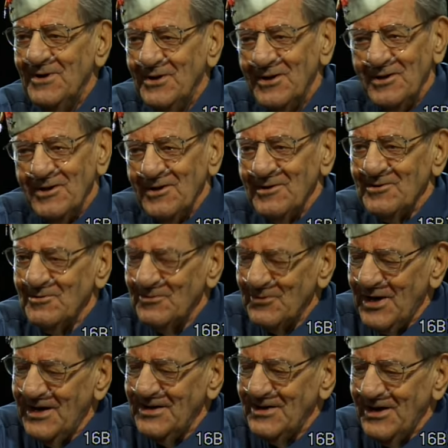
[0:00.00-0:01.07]
We got into
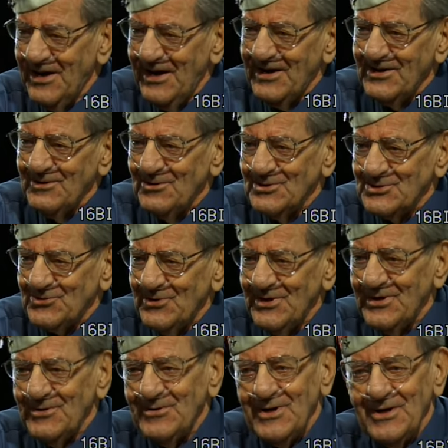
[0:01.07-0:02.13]
Adelaide, Australia way.
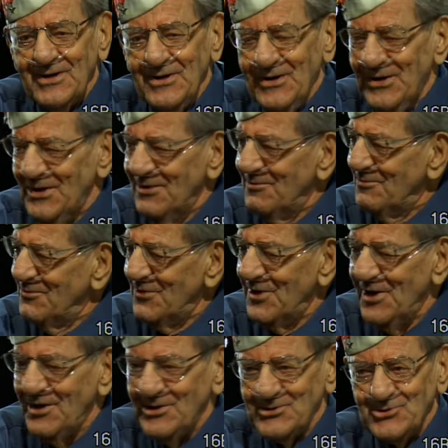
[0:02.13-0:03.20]
They
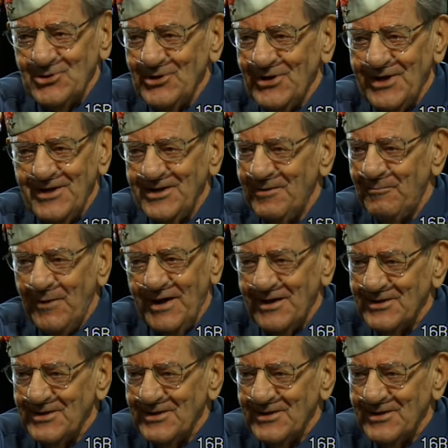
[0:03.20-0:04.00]
sure hated to pay us.